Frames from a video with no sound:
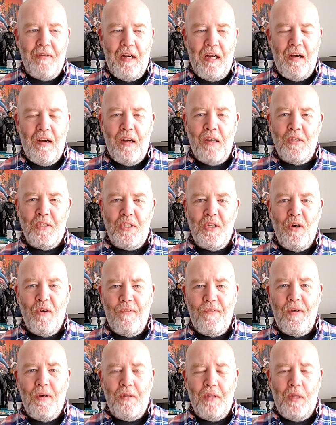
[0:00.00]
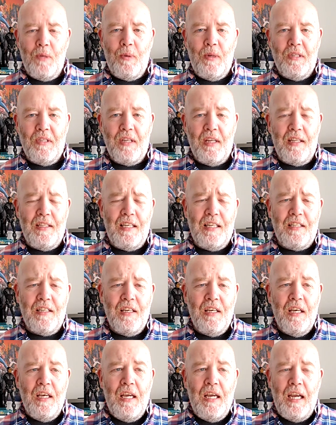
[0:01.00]
Really, I still feel that the ones that I did
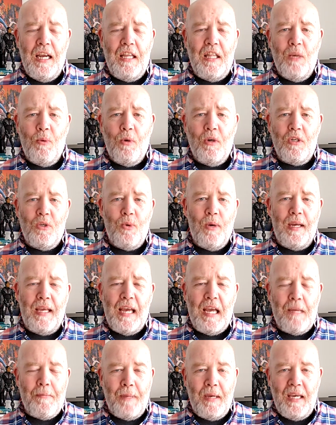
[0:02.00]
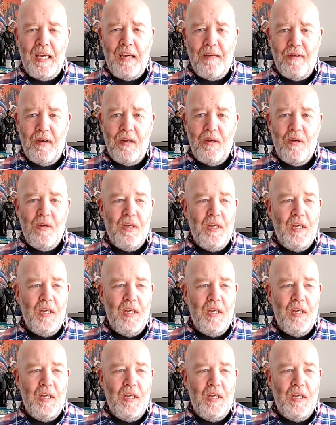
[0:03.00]
in the 128-bit era,